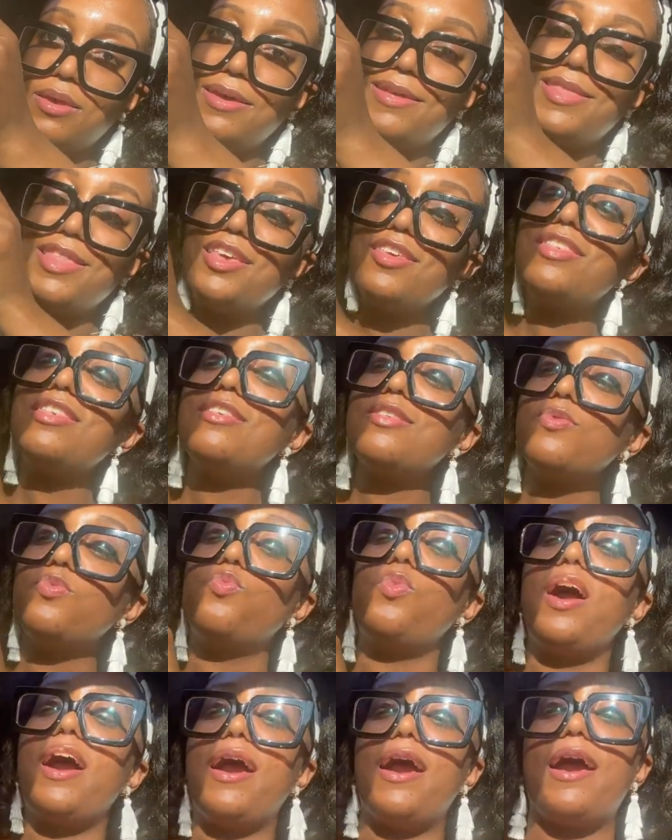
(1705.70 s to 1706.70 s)
this is
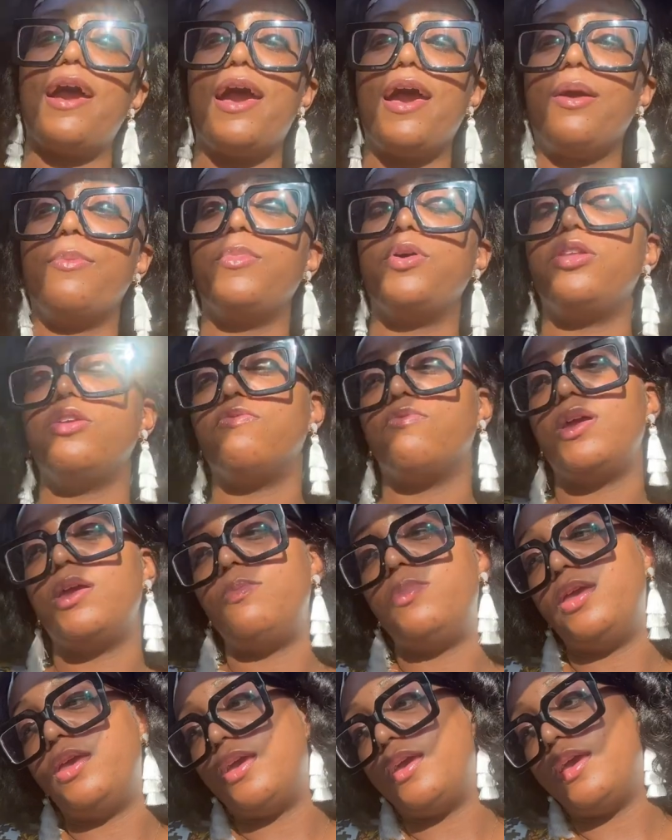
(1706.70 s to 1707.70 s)
why I'm an
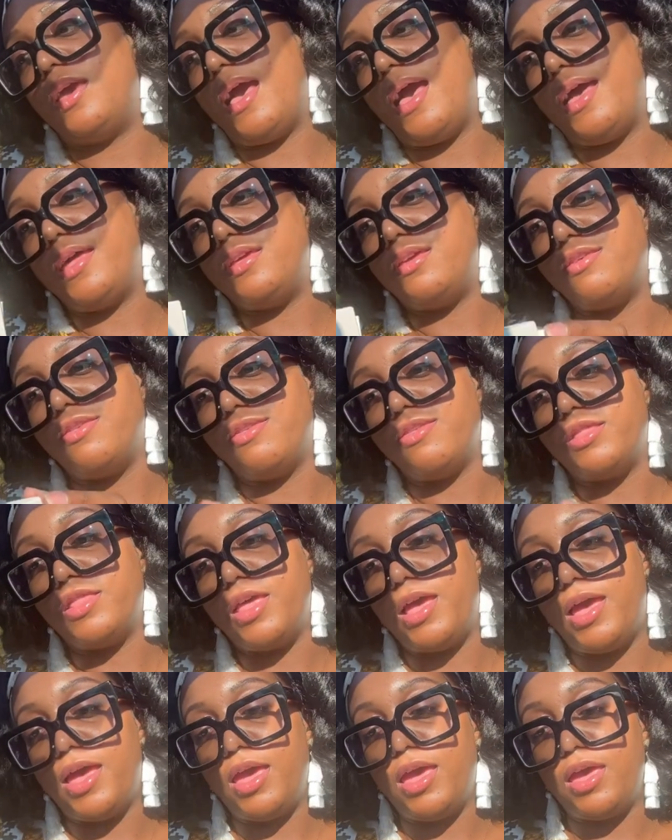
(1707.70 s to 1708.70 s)
Arabian goddess.
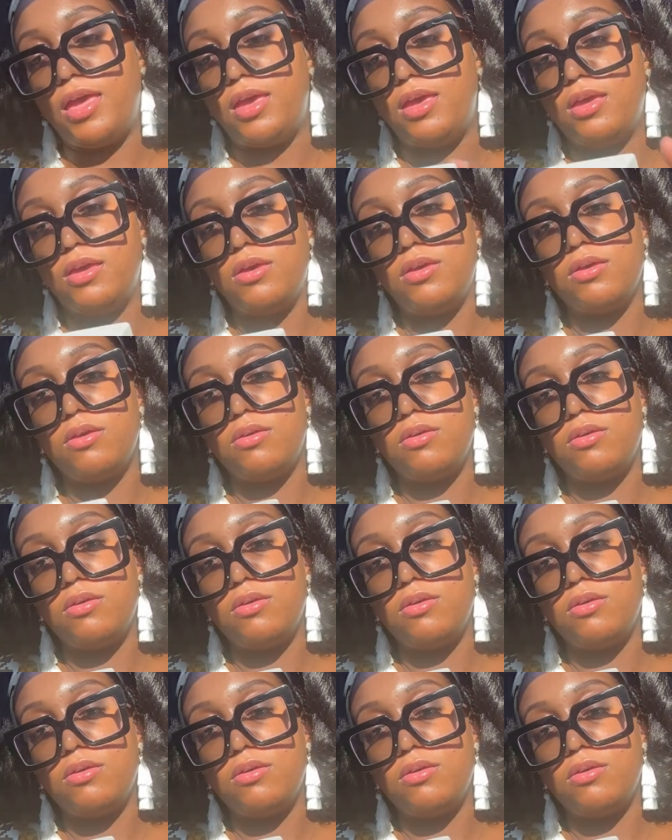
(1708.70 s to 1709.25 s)
Like,